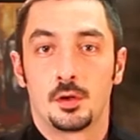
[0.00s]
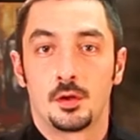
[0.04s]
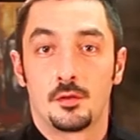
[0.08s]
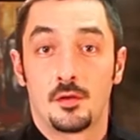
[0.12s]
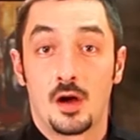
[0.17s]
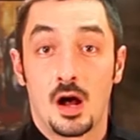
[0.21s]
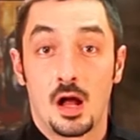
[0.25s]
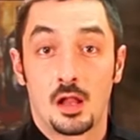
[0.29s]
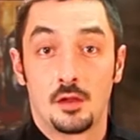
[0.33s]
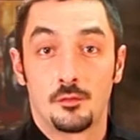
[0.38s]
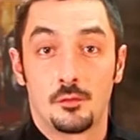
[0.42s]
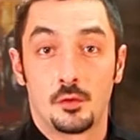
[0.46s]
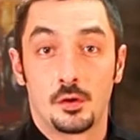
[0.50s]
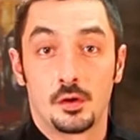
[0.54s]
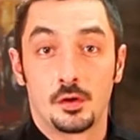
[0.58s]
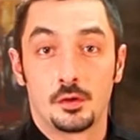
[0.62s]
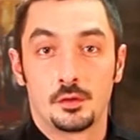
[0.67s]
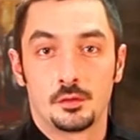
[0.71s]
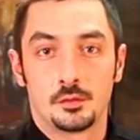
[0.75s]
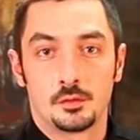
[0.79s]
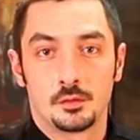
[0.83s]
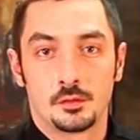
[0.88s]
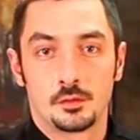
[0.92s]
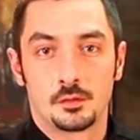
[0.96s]
bit of olive
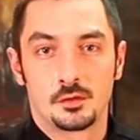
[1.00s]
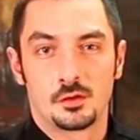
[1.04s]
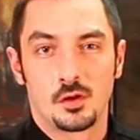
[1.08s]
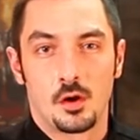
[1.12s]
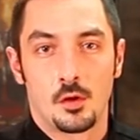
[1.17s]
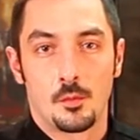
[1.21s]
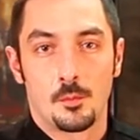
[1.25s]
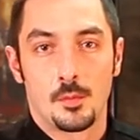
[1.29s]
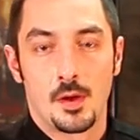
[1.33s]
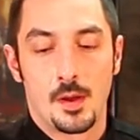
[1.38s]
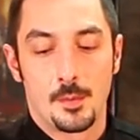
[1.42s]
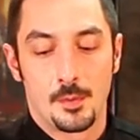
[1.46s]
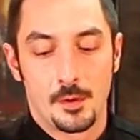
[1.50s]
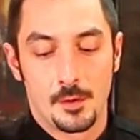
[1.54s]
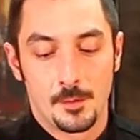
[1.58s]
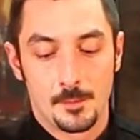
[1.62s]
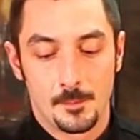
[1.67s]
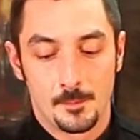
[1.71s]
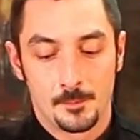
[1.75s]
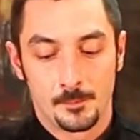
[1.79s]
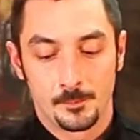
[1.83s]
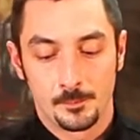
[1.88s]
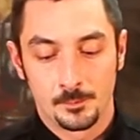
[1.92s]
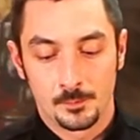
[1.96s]
oil, salt and
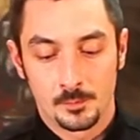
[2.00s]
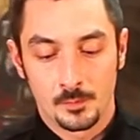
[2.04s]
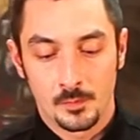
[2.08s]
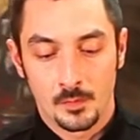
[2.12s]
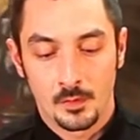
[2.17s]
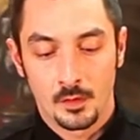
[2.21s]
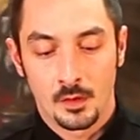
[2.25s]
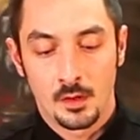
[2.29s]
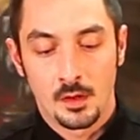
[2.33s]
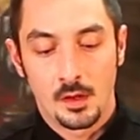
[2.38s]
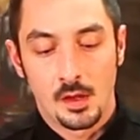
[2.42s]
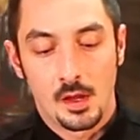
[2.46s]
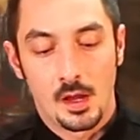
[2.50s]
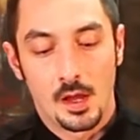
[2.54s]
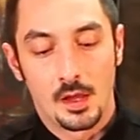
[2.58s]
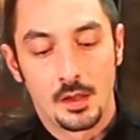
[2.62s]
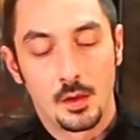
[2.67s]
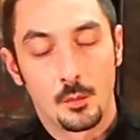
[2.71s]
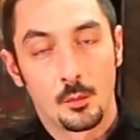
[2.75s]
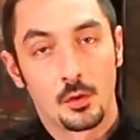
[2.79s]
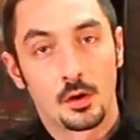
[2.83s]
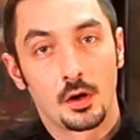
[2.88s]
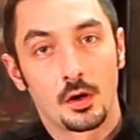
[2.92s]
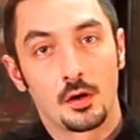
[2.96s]
pepper.
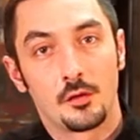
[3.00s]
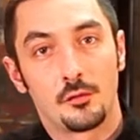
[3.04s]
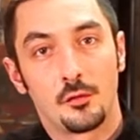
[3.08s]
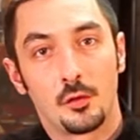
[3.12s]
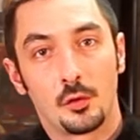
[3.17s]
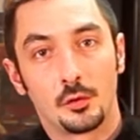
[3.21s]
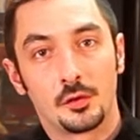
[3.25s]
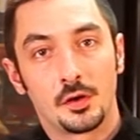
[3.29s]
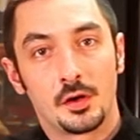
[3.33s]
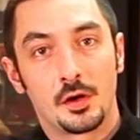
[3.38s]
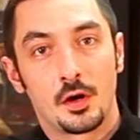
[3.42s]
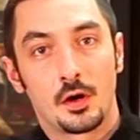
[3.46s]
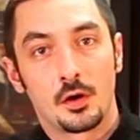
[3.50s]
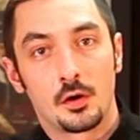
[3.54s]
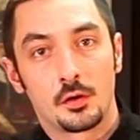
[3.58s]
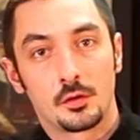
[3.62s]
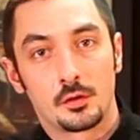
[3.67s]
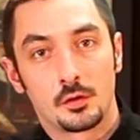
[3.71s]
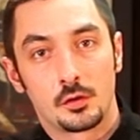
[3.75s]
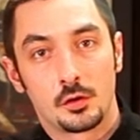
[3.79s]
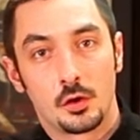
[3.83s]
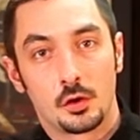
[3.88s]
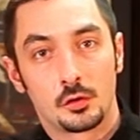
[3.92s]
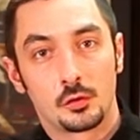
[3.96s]
And then we're going to fold in
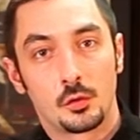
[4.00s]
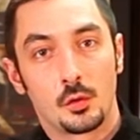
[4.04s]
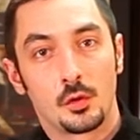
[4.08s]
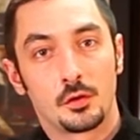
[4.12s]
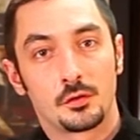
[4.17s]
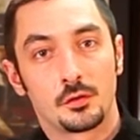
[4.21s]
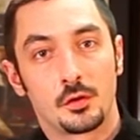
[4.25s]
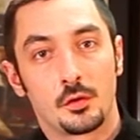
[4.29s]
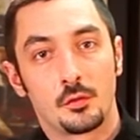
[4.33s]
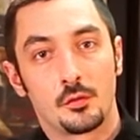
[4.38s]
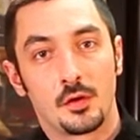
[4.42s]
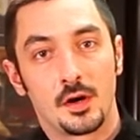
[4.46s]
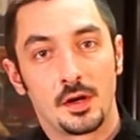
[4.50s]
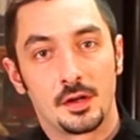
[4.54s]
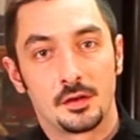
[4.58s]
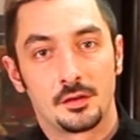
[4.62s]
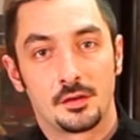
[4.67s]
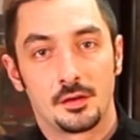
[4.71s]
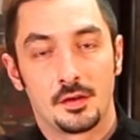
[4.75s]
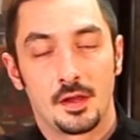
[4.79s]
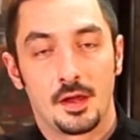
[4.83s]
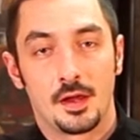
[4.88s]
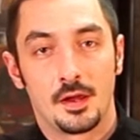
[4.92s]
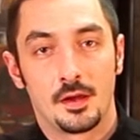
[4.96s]
our cooked orzo right
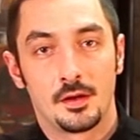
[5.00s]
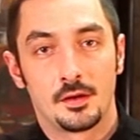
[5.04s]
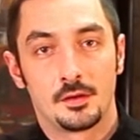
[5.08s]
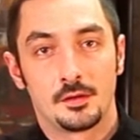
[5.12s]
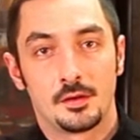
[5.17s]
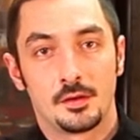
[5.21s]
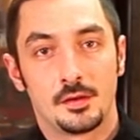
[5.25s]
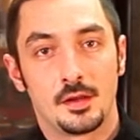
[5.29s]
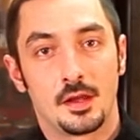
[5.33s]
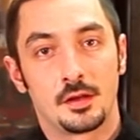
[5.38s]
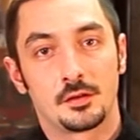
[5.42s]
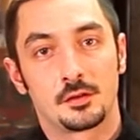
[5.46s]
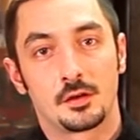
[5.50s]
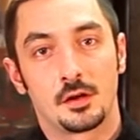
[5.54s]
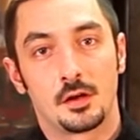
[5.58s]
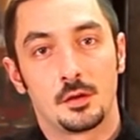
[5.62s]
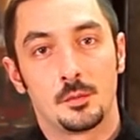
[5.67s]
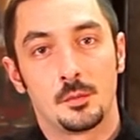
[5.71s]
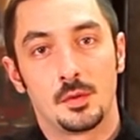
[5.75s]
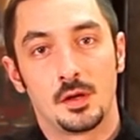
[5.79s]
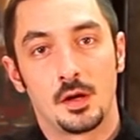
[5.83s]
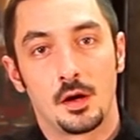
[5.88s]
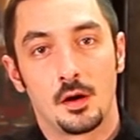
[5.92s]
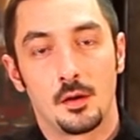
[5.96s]
into that. And that's going
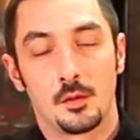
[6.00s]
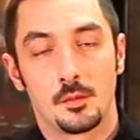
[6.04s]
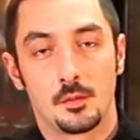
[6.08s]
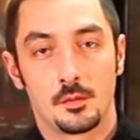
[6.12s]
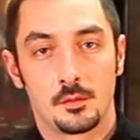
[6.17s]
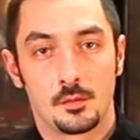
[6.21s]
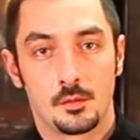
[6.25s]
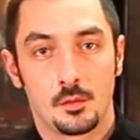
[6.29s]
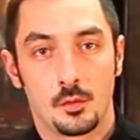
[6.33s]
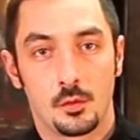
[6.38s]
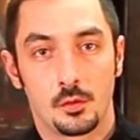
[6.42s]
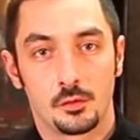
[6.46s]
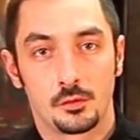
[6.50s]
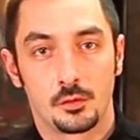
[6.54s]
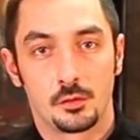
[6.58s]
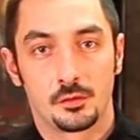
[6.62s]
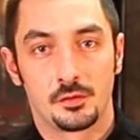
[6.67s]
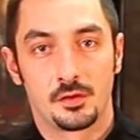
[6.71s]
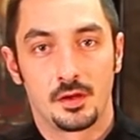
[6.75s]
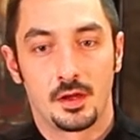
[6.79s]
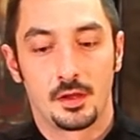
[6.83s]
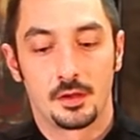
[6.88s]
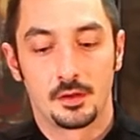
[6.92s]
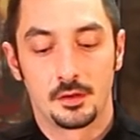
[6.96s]
to be our orzo
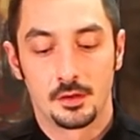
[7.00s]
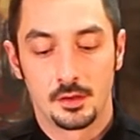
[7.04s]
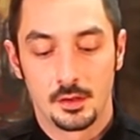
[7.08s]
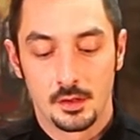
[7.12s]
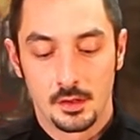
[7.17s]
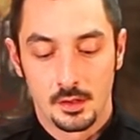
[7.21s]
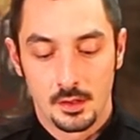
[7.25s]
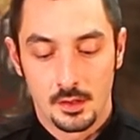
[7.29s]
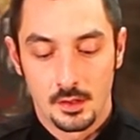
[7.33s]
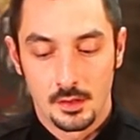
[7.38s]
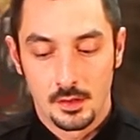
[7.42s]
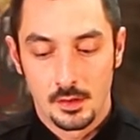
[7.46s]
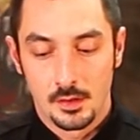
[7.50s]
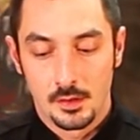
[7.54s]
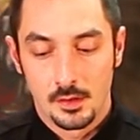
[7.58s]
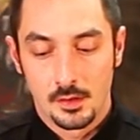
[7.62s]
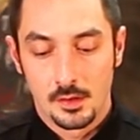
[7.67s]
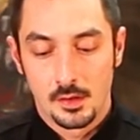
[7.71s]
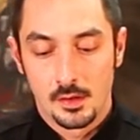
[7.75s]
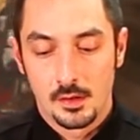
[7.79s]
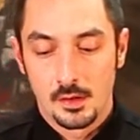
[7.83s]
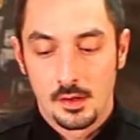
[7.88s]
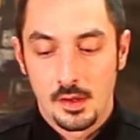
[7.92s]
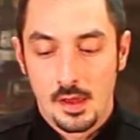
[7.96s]
salad.
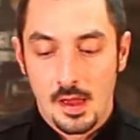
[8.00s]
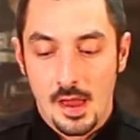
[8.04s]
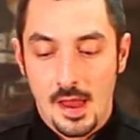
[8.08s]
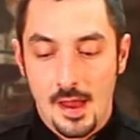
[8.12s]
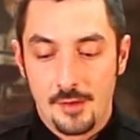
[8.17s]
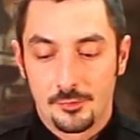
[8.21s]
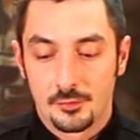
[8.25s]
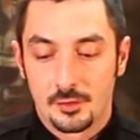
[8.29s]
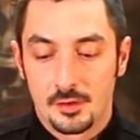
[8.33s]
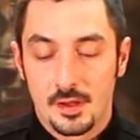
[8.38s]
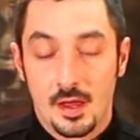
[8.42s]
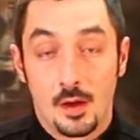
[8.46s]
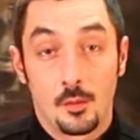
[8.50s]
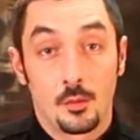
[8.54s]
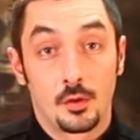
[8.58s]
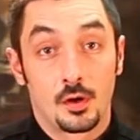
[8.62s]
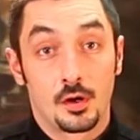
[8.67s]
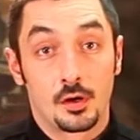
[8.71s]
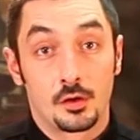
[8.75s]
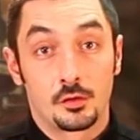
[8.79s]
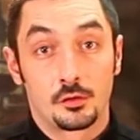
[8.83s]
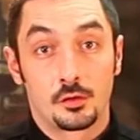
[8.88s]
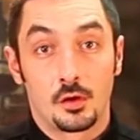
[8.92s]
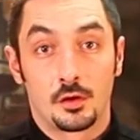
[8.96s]
After that, we're
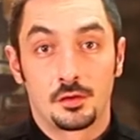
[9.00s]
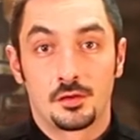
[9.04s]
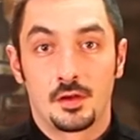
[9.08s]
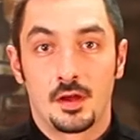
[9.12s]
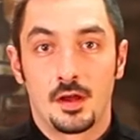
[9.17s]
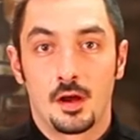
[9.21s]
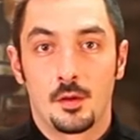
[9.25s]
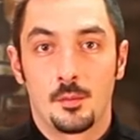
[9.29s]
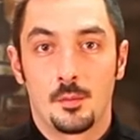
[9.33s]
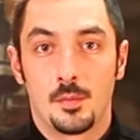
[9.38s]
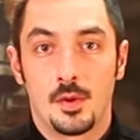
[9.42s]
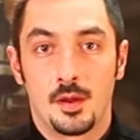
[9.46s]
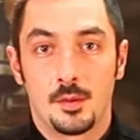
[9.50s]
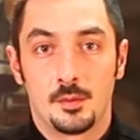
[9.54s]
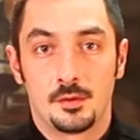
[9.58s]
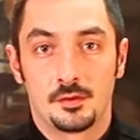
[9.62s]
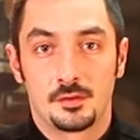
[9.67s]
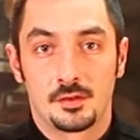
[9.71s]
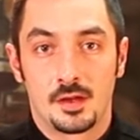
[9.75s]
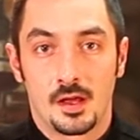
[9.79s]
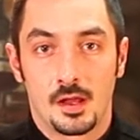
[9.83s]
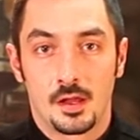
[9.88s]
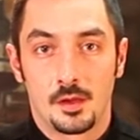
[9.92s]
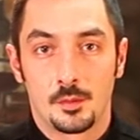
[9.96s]
going to saute our baby
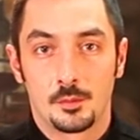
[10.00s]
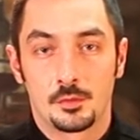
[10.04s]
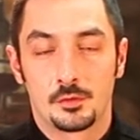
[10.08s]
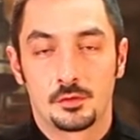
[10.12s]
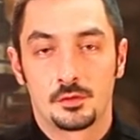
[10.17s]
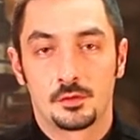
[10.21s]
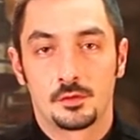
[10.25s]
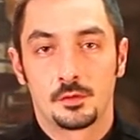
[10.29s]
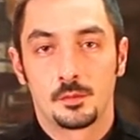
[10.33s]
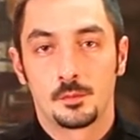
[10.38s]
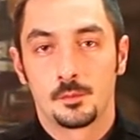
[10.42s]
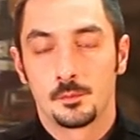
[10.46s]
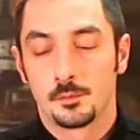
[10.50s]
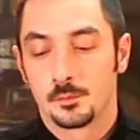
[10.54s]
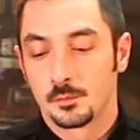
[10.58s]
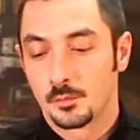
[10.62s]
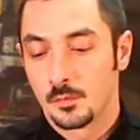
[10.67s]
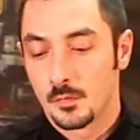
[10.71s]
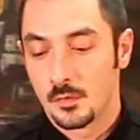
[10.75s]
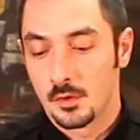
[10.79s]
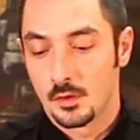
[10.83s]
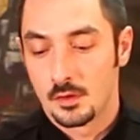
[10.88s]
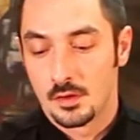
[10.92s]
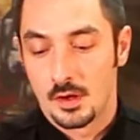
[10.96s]
scallops.
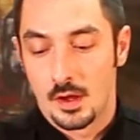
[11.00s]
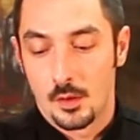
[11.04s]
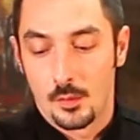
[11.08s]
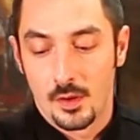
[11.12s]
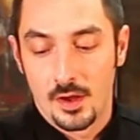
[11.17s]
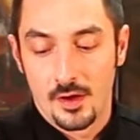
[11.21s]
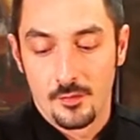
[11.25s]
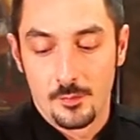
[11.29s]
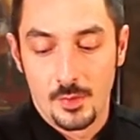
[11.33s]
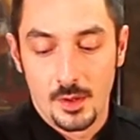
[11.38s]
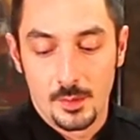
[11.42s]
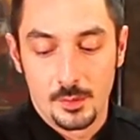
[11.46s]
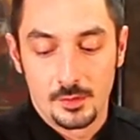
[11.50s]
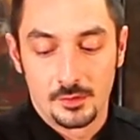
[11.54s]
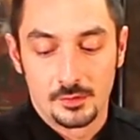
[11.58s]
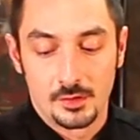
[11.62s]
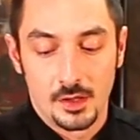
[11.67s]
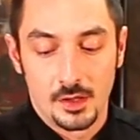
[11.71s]
Now we have baby